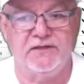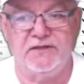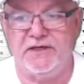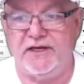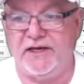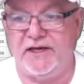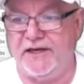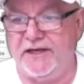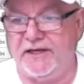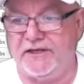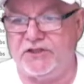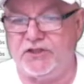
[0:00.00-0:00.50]

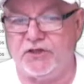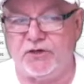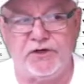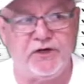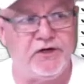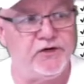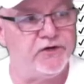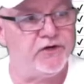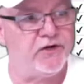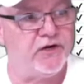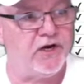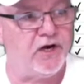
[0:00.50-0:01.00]
And so
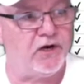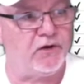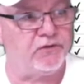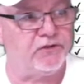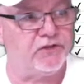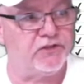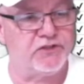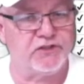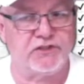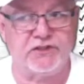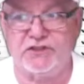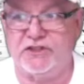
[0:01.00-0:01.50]
here you go.
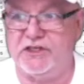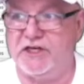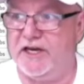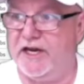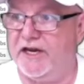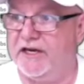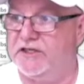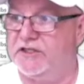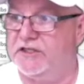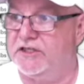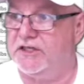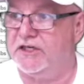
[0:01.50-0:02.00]
This is
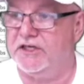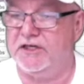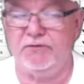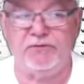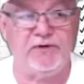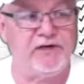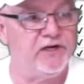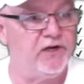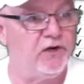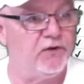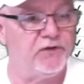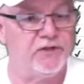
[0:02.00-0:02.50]
DAT.
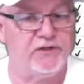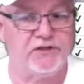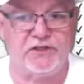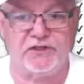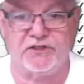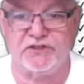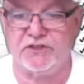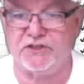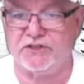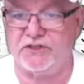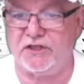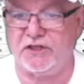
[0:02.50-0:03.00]
We know that
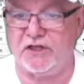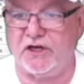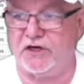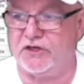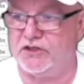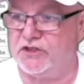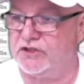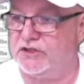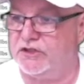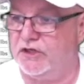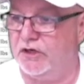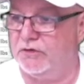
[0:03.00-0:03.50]
this is the
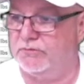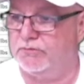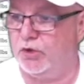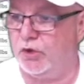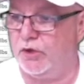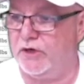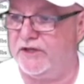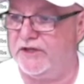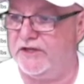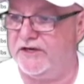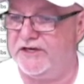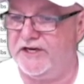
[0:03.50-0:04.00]
largest load
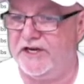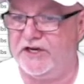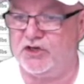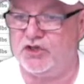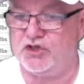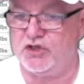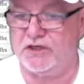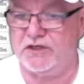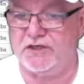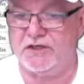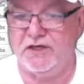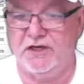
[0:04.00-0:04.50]
board in the
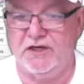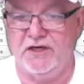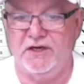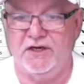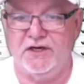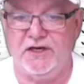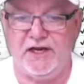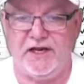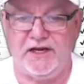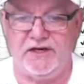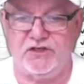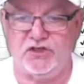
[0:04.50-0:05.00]
nation.
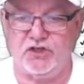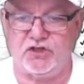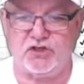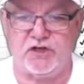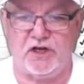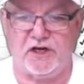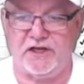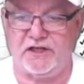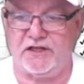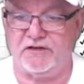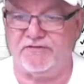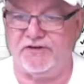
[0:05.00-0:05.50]
And just
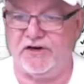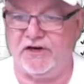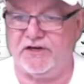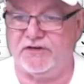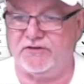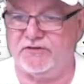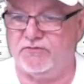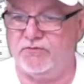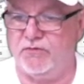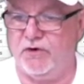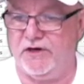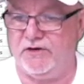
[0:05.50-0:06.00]
look at the
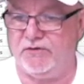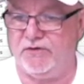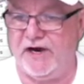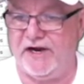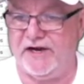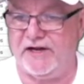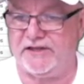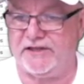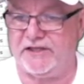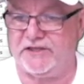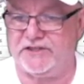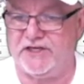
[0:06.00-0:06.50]
right
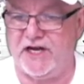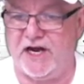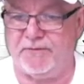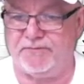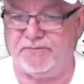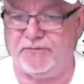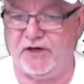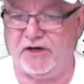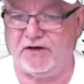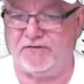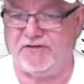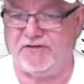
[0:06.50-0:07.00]
at the top there. If